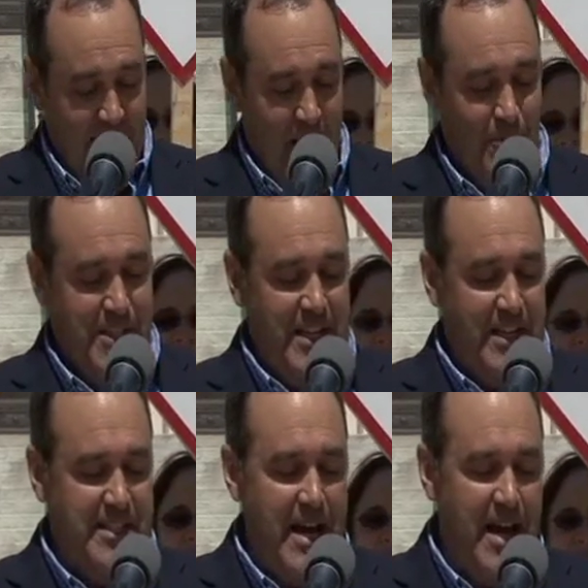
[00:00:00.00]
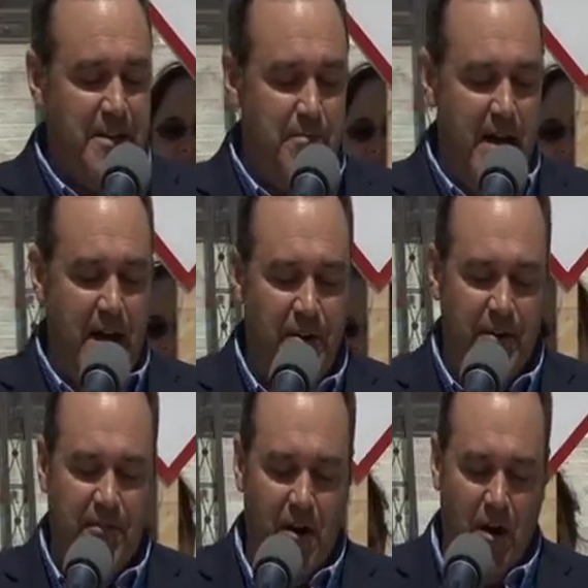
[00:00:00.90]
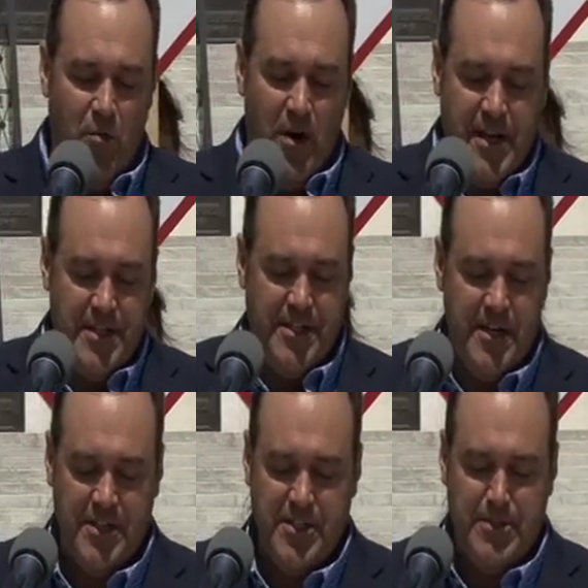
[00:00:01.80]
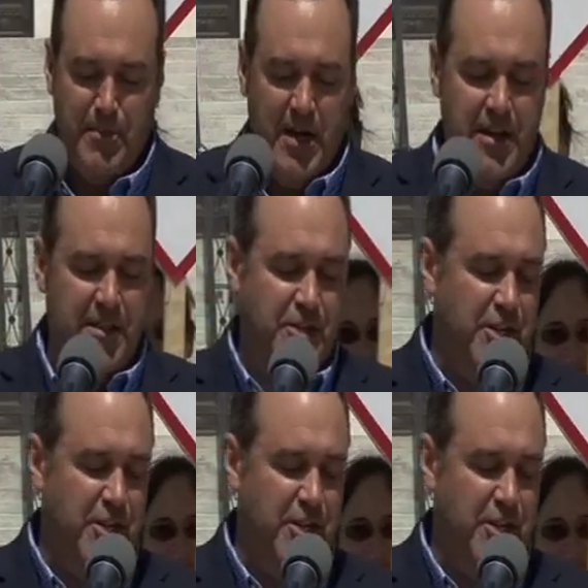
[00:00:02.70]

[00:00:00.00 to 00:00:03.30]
It was the exact amount of hardworking citizens' money the